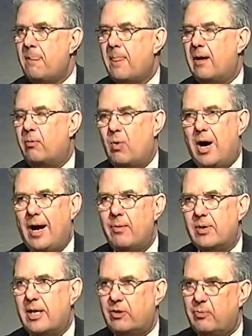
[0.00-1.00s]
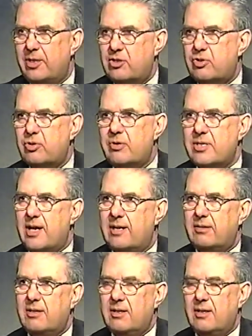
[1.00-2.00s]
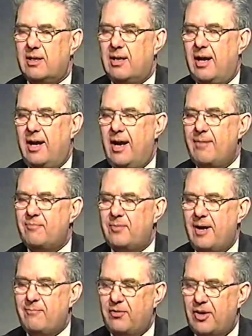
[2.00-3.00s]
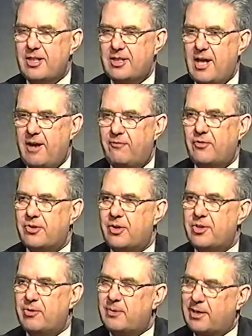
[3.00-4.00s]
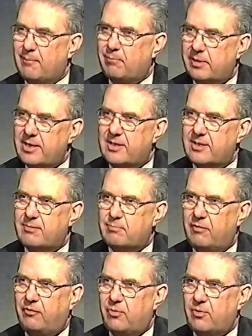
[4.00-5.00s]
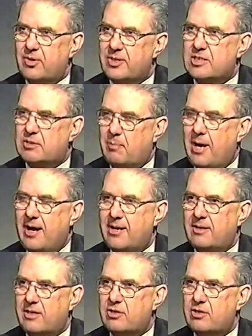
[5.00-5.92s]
Uh, why, we're not quite sure yet. Uh, I'm, I'm very thankful, though, that we completed before this spy mm -hmm.